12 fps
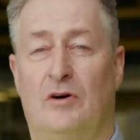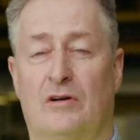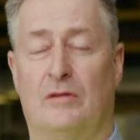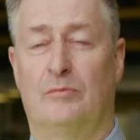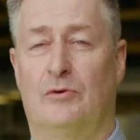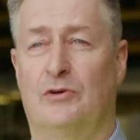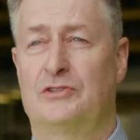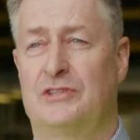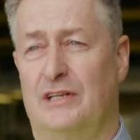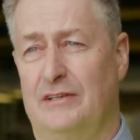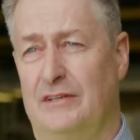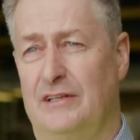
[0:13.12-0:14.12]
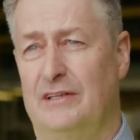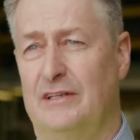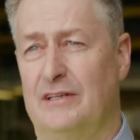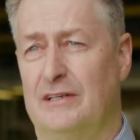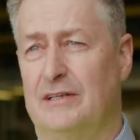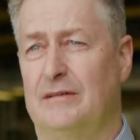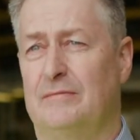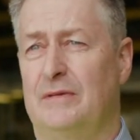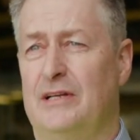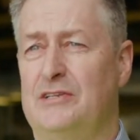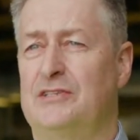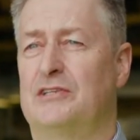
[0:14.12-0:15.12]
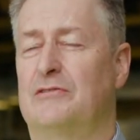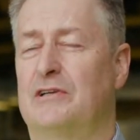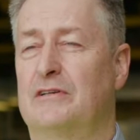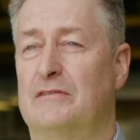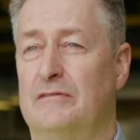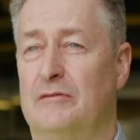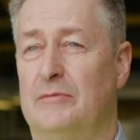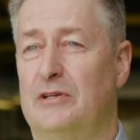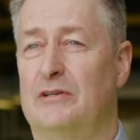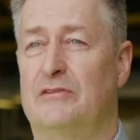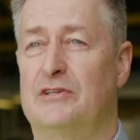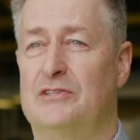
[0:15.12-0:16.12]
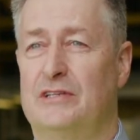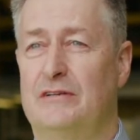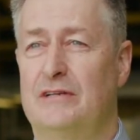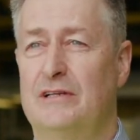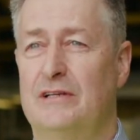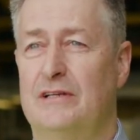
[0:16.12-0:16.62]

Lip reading: Michael Borsche, the Managing Director of Amiga Engineering.